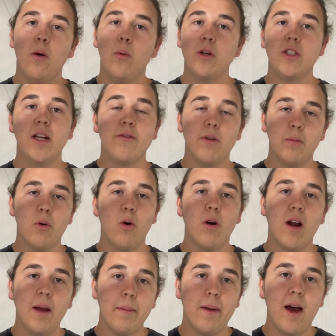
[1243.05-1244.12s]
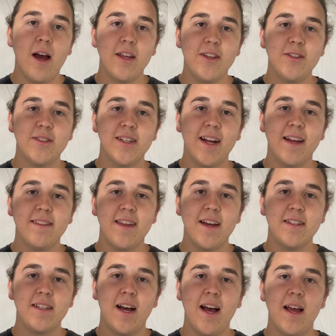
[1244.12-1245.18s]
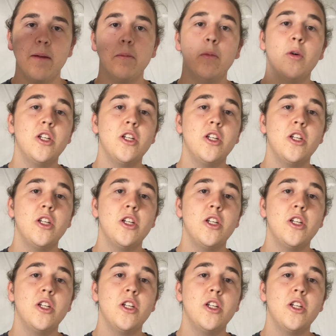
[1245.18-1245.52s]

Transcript: whichever port I'm not using at that time,